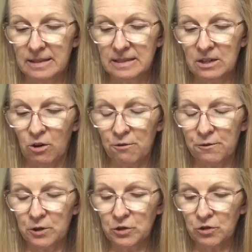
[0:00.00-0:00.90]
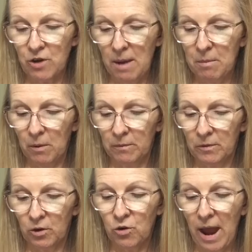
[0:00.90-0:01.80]
Zero first grab,
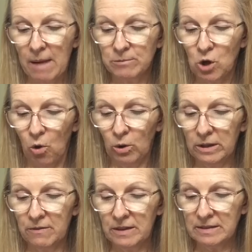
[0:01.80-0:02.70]
grabbed hold of the